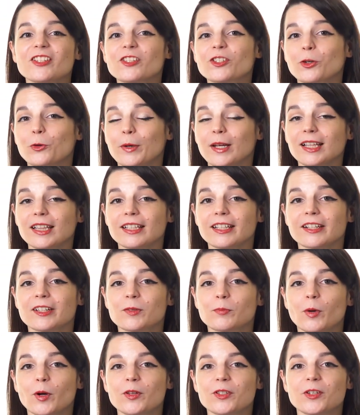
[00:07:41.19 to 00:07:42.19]
quickly
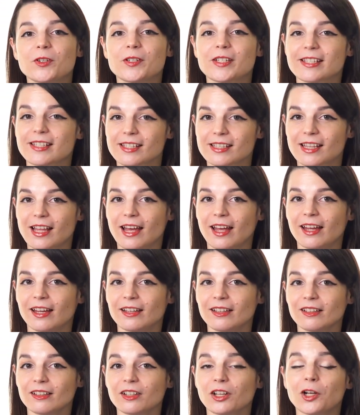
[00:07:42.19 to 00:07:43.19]
expose you to
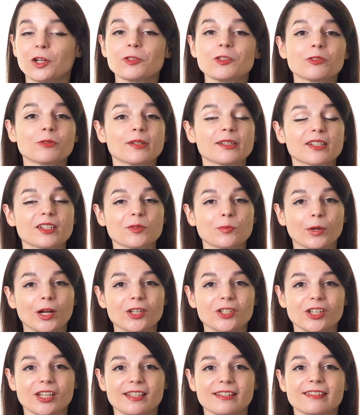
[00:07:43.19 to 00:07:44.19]
slang, cultural
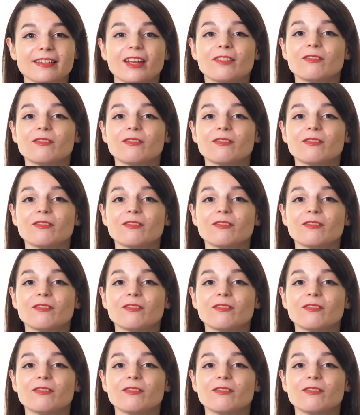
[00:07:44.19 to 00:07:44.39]
expressions, and